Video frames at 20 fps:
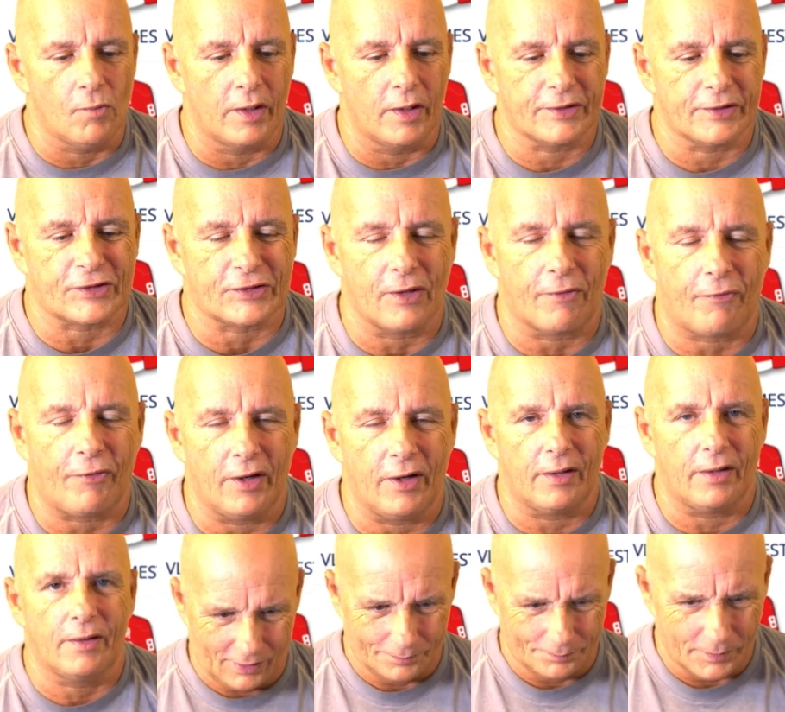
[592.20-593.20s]

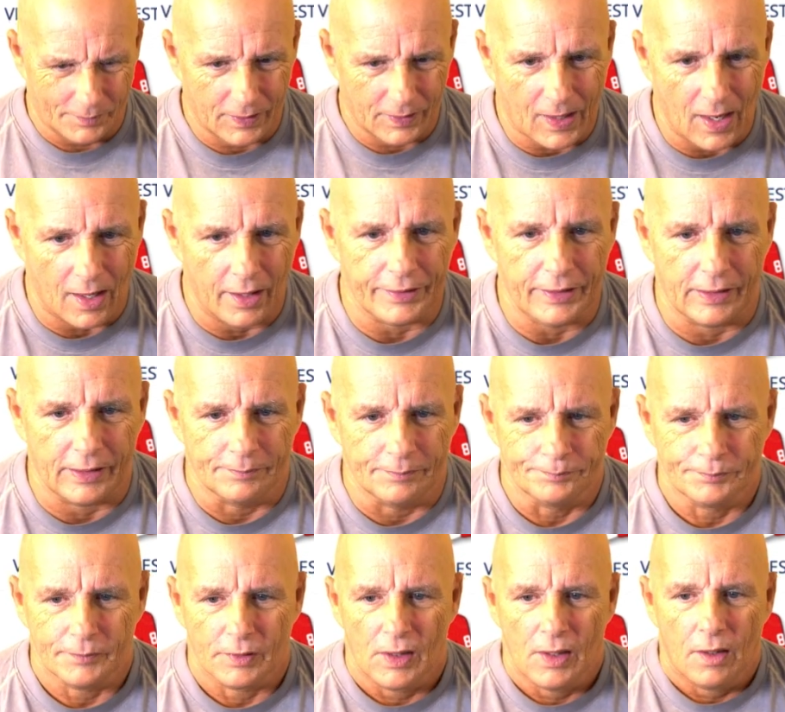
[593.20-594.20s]
Stephen Gagné.
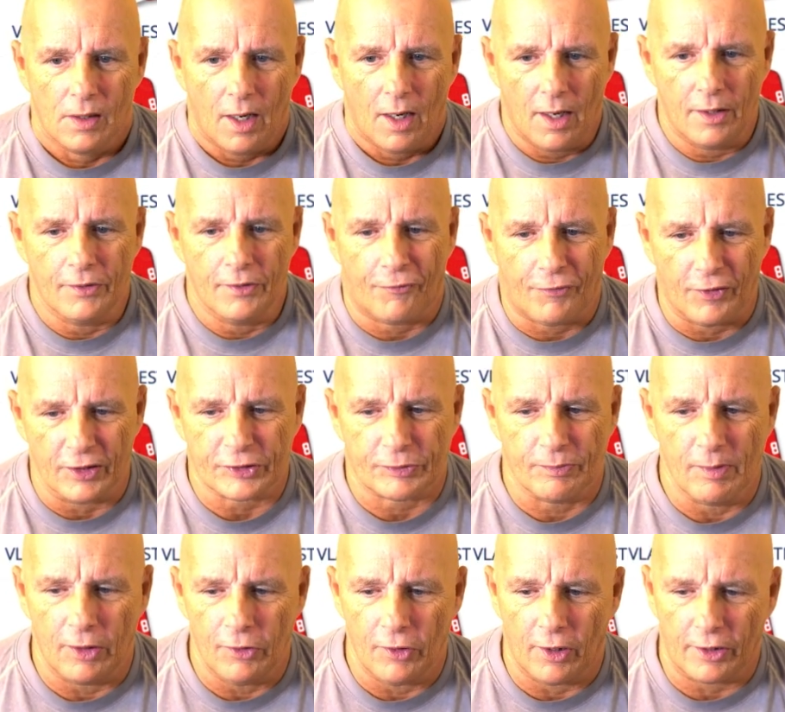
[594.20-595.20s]

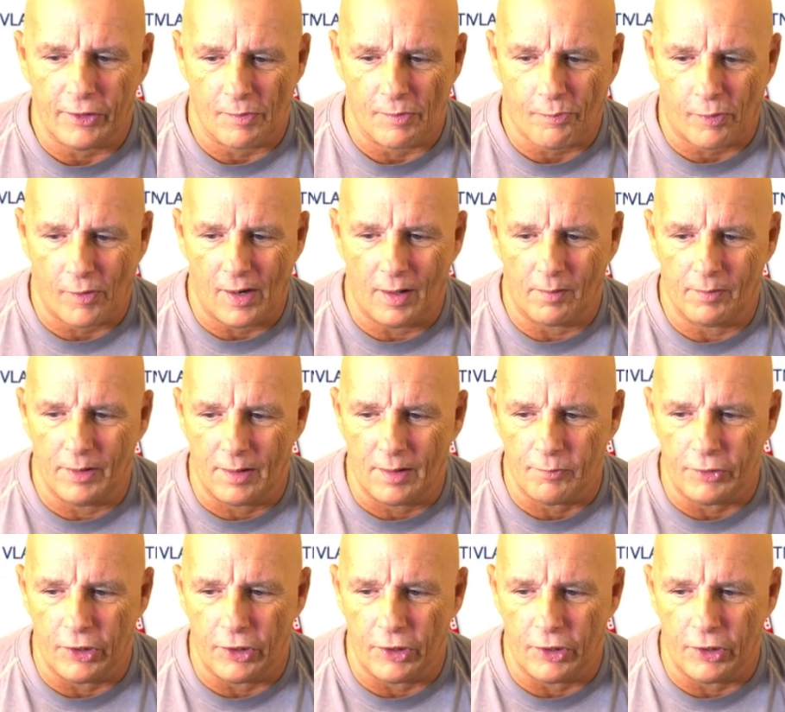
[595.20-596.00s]
Defenseman, not a problem.